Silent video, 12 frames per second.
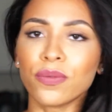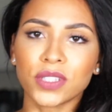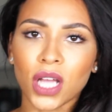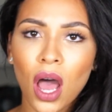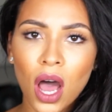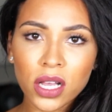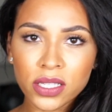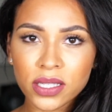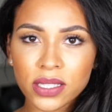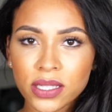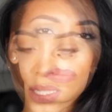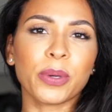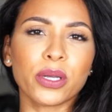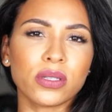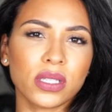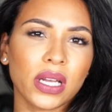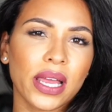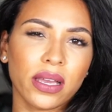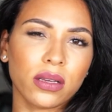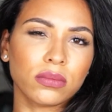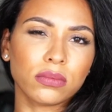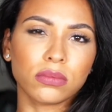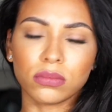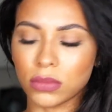of tasks supposed to like